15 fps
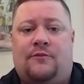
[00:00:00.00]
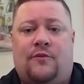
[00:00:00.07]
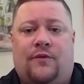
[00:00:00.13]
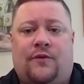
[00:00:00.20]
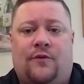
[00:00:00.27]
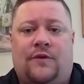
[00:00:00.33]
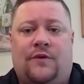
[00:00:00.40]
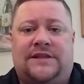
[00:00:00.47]

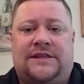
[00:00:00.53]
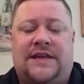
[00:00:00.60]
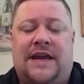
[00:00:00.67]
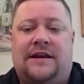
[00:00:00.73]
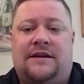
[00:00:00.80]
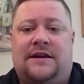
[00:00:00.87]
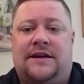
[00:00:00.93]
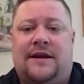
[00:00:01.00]
through the
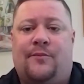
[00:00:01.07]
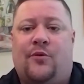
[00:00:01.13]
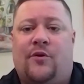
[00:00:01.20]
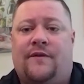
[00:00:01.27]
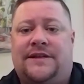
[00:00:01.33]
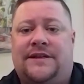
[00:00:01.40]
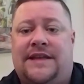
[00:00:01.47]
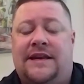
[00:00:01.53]
state a number
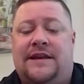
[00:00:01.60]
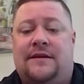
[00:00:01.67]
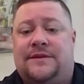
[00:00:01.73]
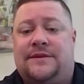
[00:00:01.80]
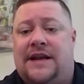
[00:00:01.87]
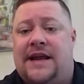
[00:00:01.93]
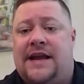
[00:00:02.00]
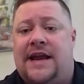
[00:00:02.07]
of
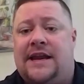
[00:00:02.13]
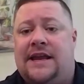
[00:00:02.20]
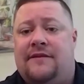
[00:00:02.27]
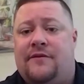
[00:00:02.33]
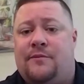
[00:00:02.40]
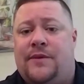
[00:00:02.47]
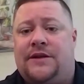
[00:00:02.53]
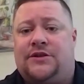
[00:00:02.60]
addendums, and I got to
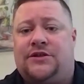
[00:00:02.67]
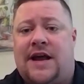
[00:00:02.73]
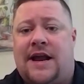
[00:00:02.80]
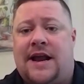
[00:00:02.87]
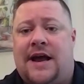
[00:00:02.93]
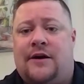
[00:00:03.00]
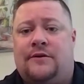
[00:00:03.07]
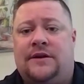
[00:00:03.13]
give a big
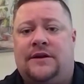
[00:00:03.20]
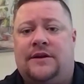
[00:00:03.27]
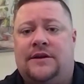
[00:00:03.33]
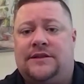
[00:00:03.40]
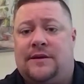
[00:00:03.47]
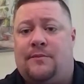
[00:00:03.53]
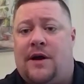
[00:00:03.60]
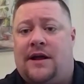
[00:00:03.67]
shout out
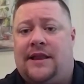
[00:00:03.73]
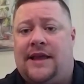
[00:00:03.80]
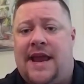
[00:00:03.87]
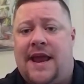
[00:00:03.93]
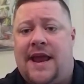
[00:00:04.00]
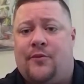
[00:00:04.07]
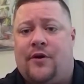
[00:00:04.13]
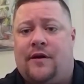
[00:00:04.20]
to Molly
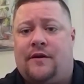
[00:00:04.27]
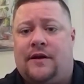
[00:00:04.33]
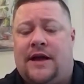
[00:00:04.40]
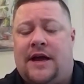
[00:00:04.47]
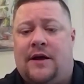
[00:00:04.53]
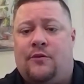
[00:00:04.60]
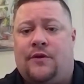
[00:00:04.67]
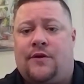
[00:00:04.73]
Hamrick
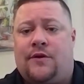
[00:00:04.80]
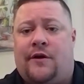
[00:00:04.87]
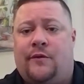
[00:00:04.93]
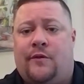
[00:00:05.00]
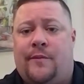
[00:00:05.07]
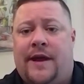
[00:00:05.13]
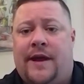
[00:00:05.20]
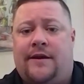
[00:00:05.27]
with
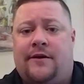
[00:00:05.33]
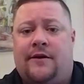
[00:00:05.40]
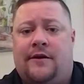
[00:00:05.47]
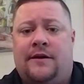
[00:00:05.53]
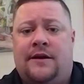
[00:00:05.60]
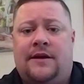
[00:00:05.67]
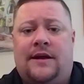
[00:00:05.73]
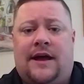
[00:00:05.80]
Coldwell
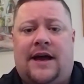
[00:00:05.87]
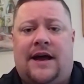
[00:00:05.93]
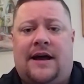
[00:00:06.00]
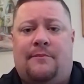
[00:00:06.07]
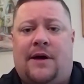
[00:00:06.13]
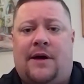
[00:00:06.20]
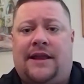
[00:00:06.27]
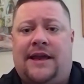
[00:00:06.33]
Banker.
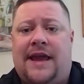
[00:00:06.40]
Molly